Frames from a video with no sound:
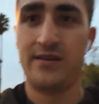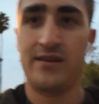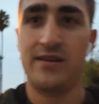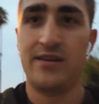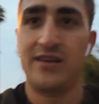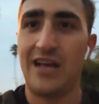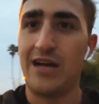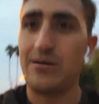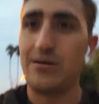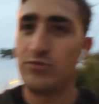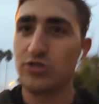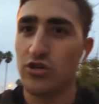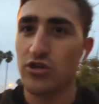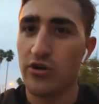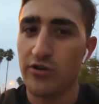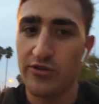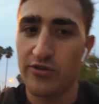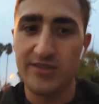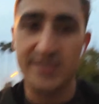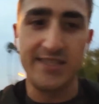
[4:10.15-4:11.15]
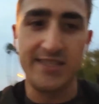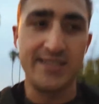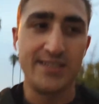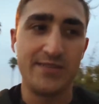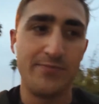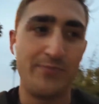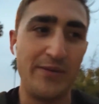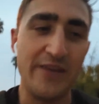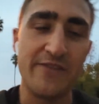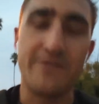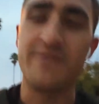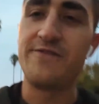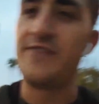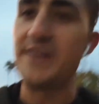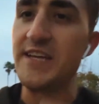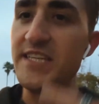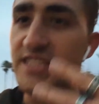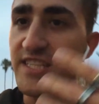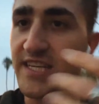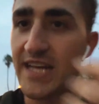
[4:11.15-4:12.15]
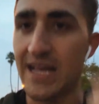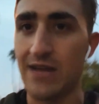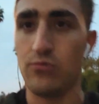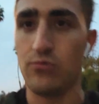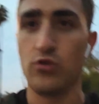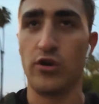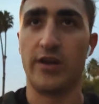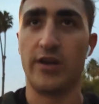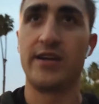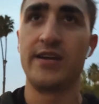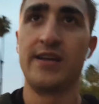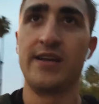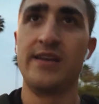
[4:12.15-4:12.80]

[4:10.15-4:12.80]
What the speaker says: How much harder is it to be efficient at work?